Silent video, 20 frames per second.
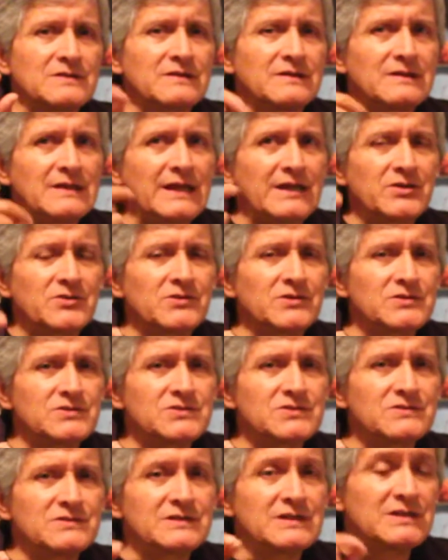later on
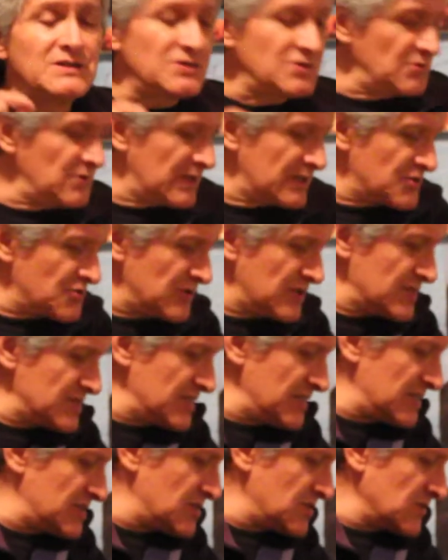turned into a
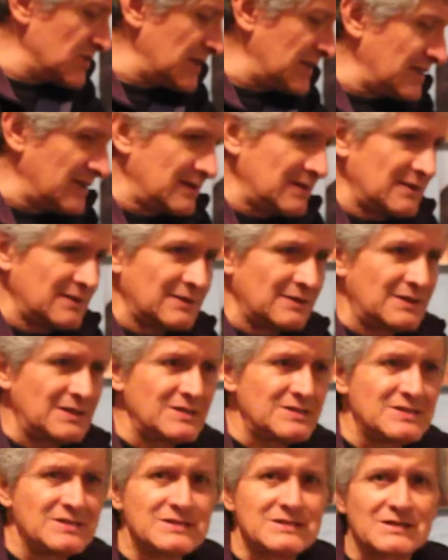transistor. And
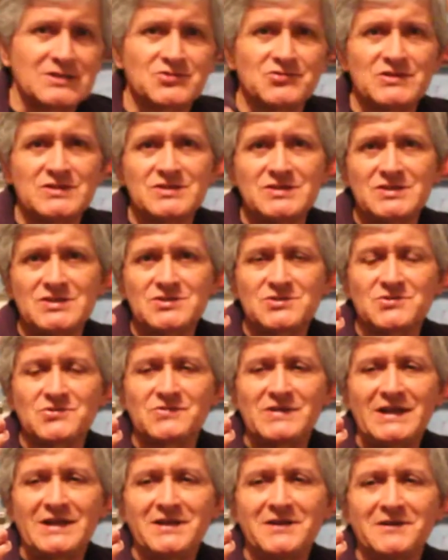this is a transistor
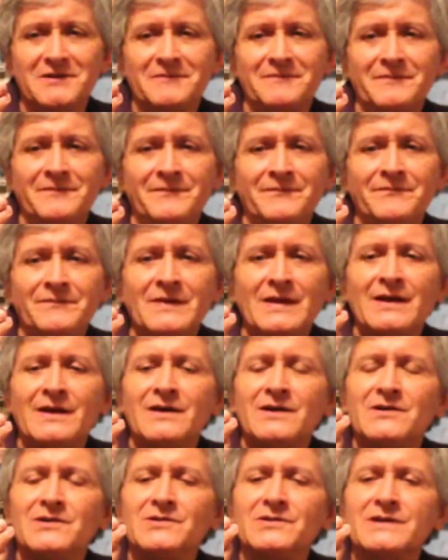right here,
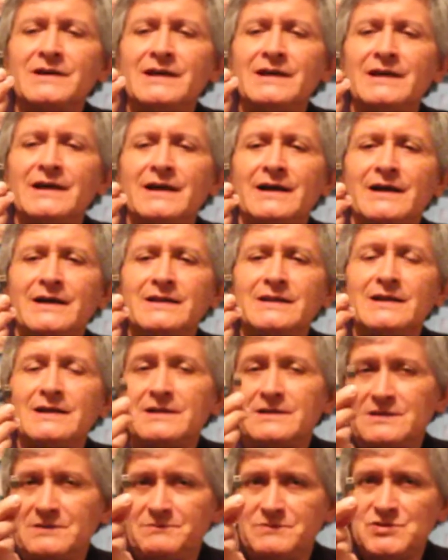okay? And
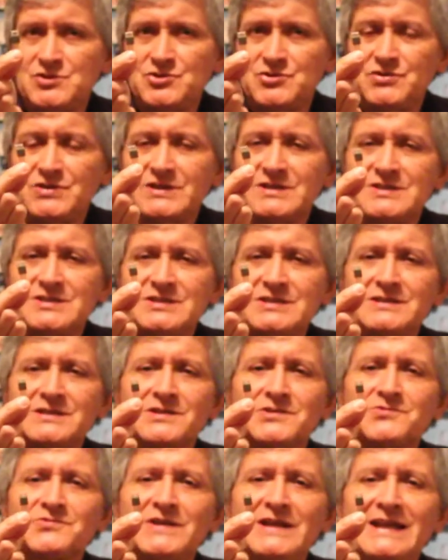I'm sure you can see the
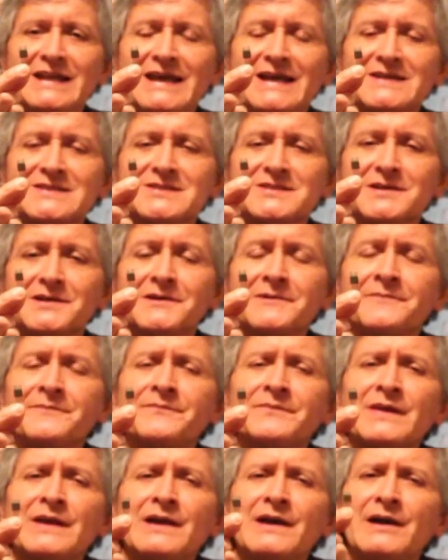three legs there.
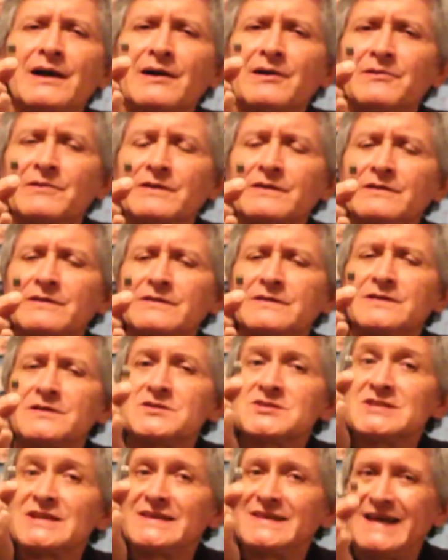
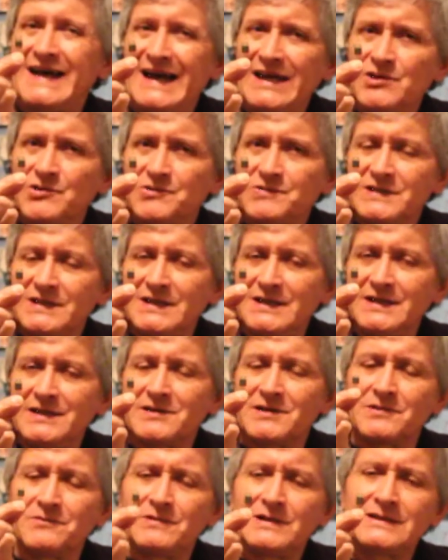There's a diode in
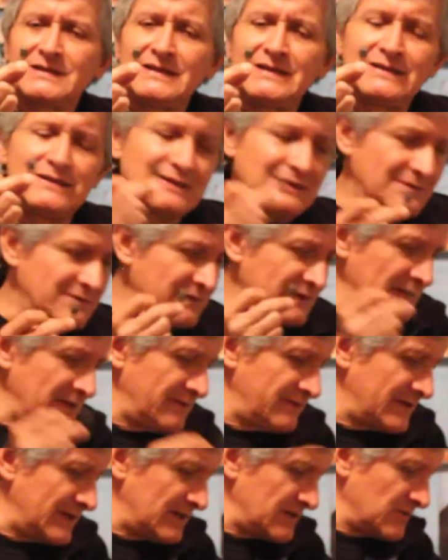here, and what they
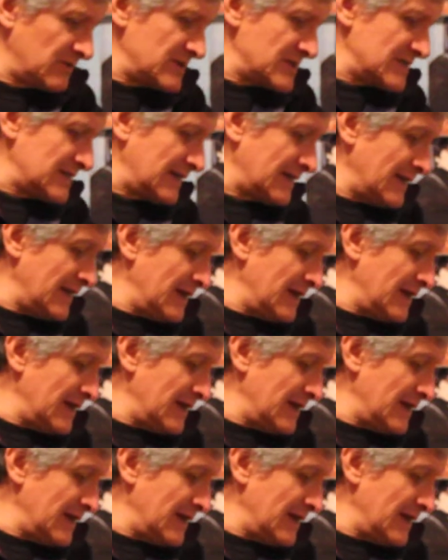found was that